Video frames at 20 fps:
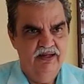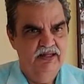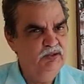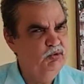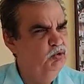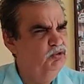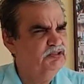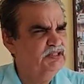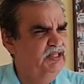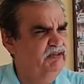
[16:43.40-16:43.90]

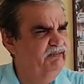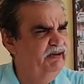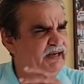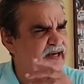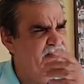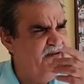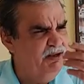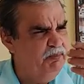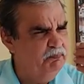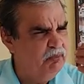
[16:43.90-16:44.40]
In those days, we
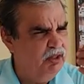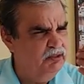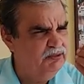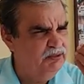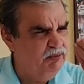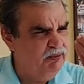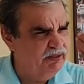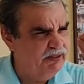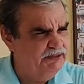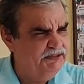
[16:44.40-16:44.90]
didn't even
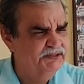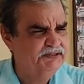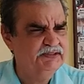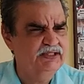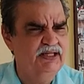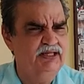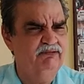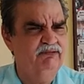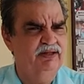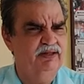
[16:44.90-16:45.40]
bother to
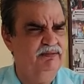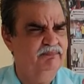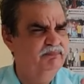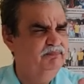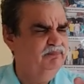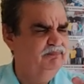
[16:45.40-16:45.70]
register our